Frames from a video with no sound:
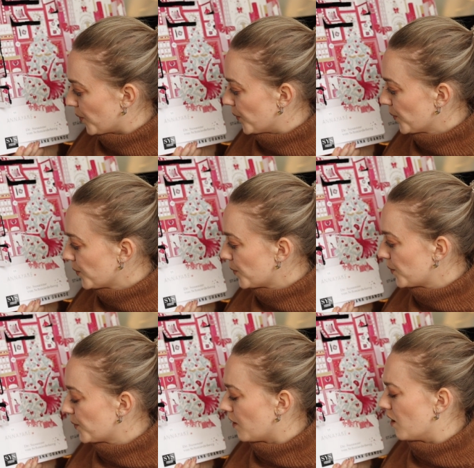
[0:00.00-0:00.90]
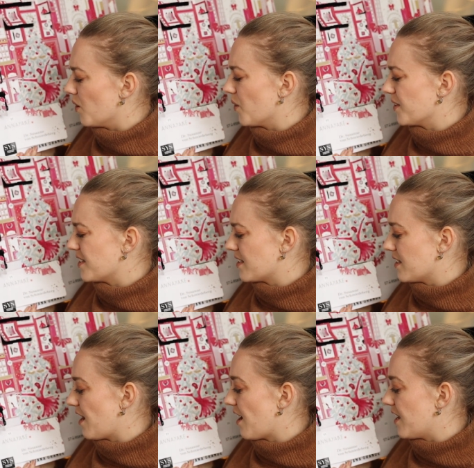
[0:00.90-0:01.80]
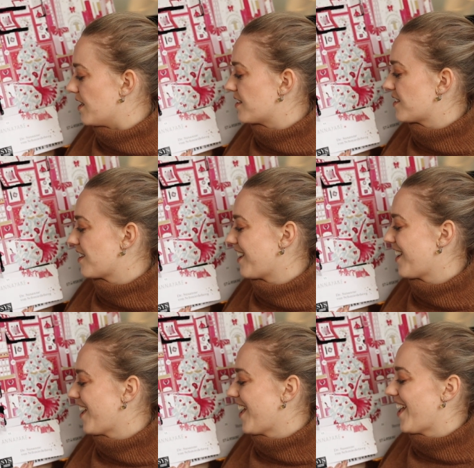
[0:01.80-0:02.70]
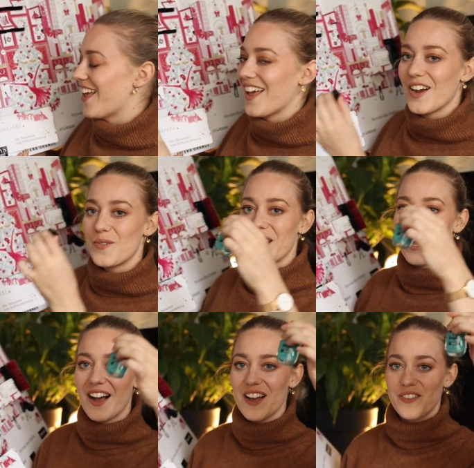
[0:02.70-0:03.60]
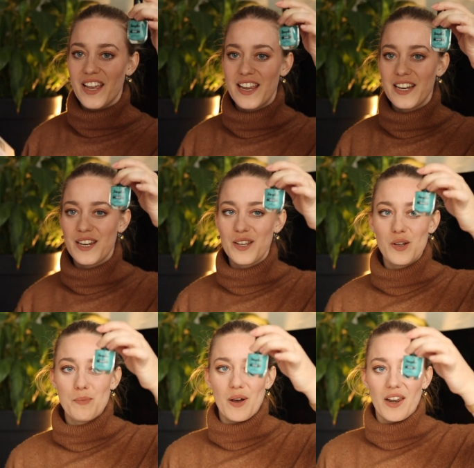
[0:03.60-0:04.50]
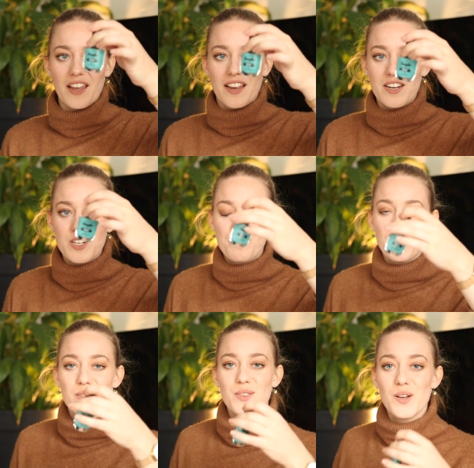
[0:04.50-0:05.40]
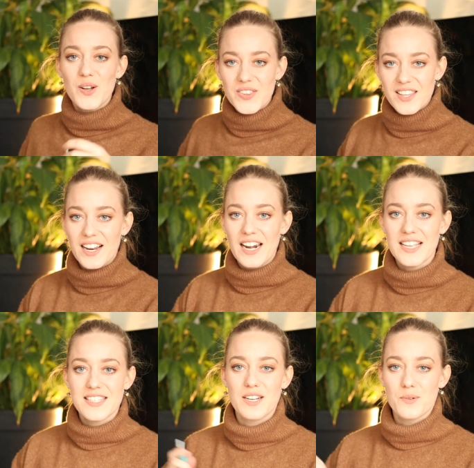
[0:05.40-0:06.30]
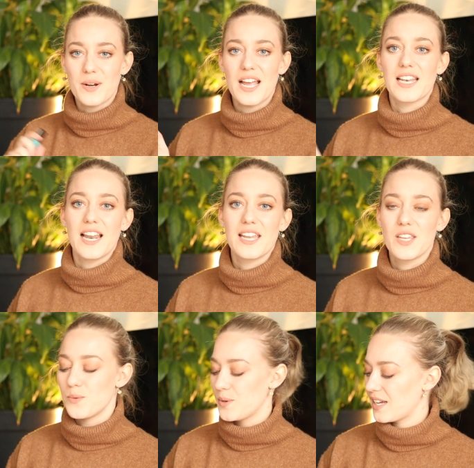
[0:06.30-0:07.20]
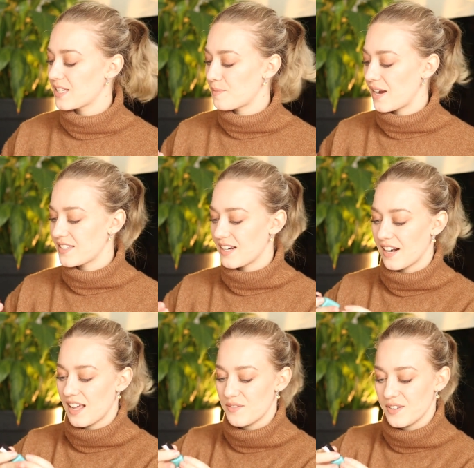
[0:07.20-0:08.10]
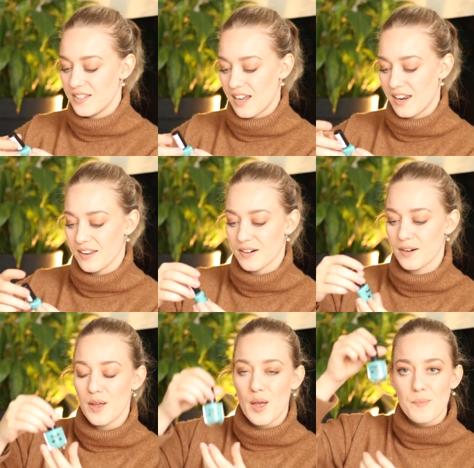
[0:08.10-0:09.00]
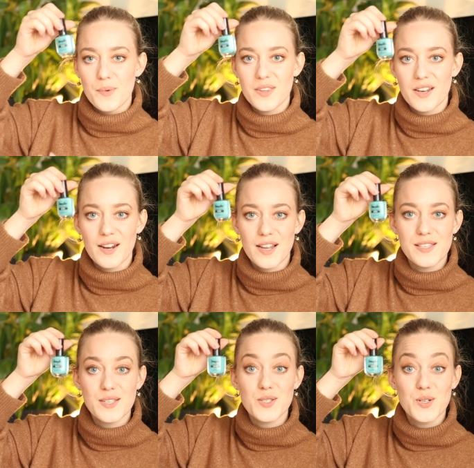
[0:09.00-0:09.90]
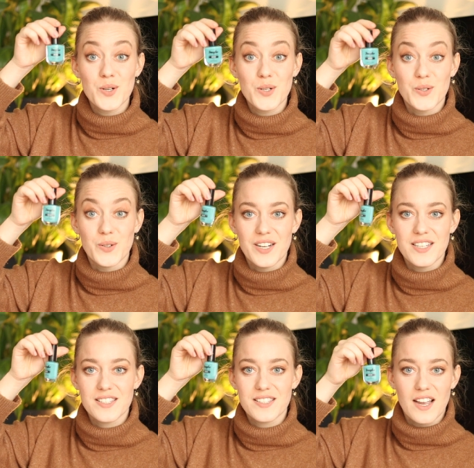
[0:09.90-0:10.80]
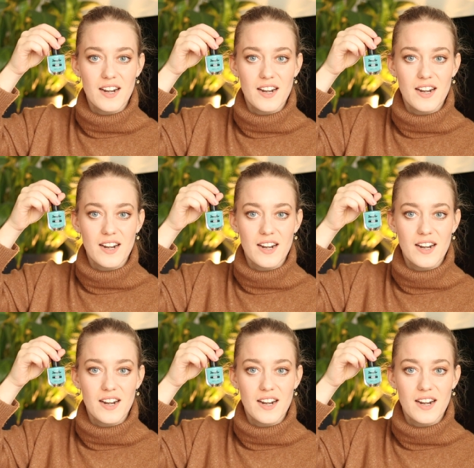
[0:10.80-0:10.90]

Ooh, oh, this is nice. We have a nail polish, but not the classic red like you would expect in an advent calendar, but a nice turquoise.